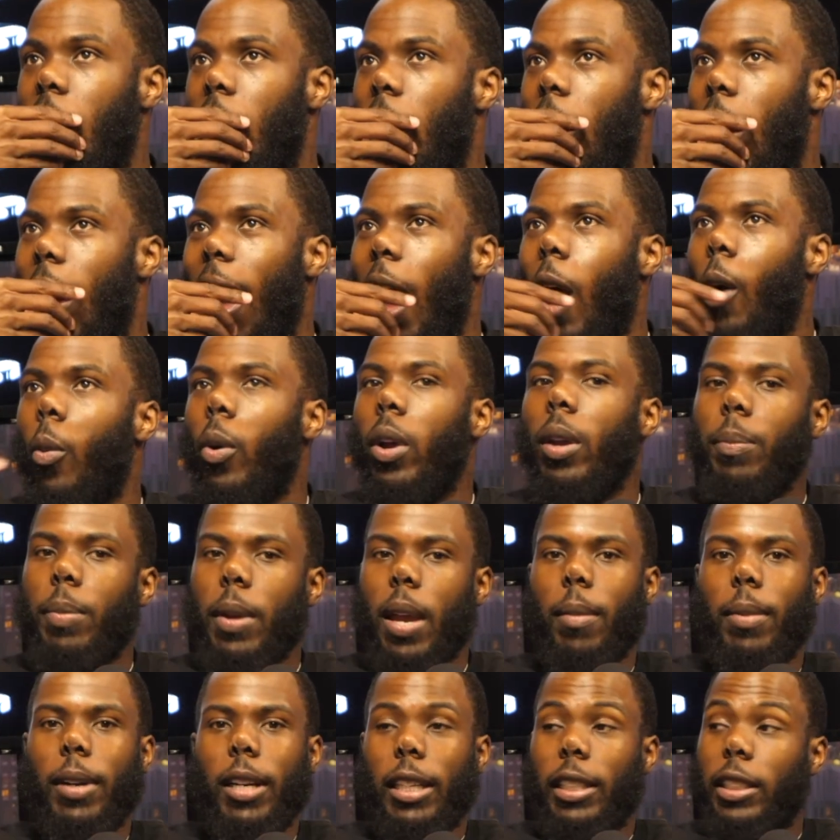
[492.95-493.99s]
I wouldn't be
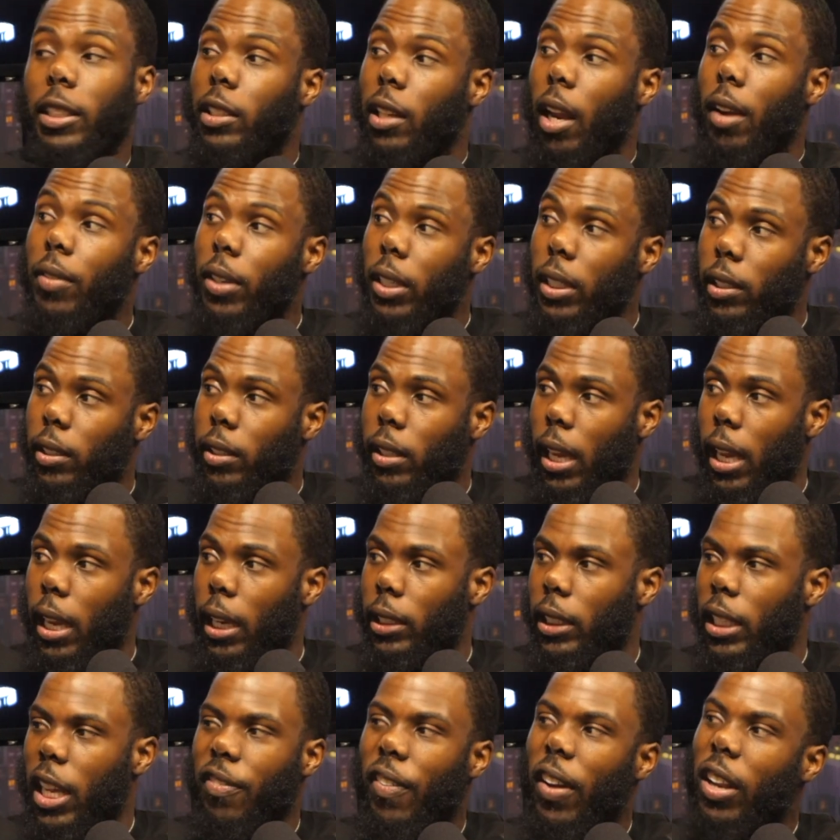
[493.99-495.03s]
able to discover these
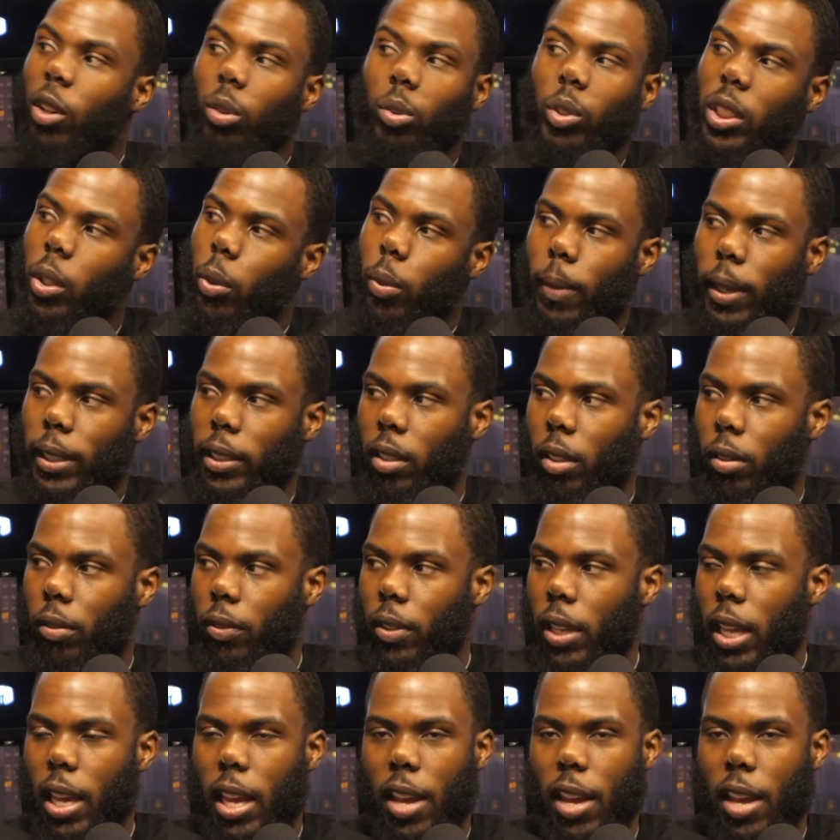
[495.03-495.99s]
things if I don't sit with myself.